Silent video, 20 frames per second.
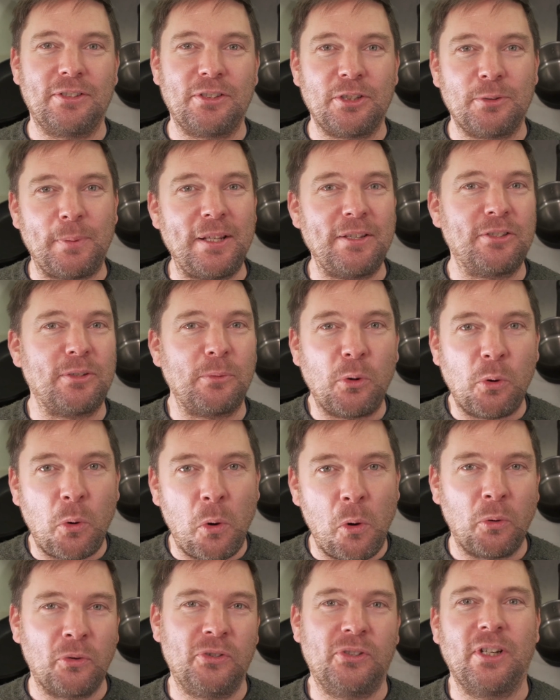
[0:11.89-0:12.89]
spend some
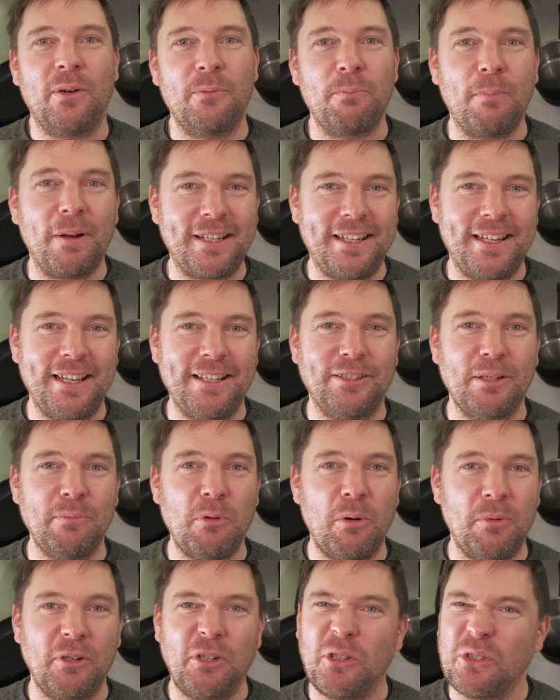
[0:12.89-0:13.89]
quality time with my kids at the
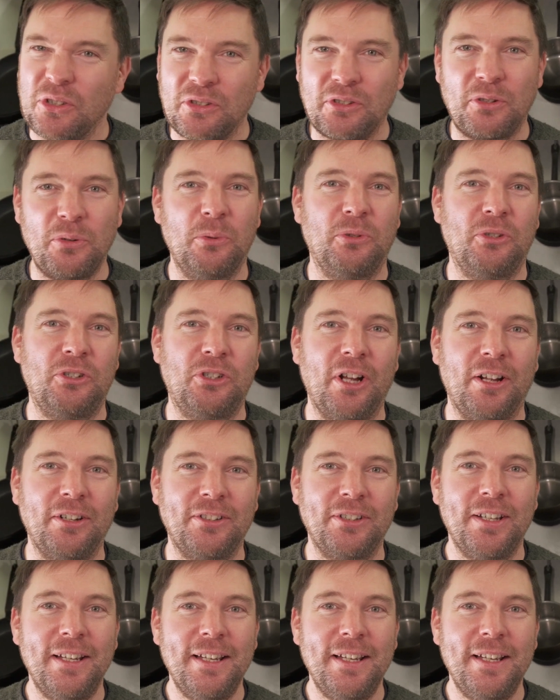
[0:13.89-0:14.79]
moment because the schools are shut.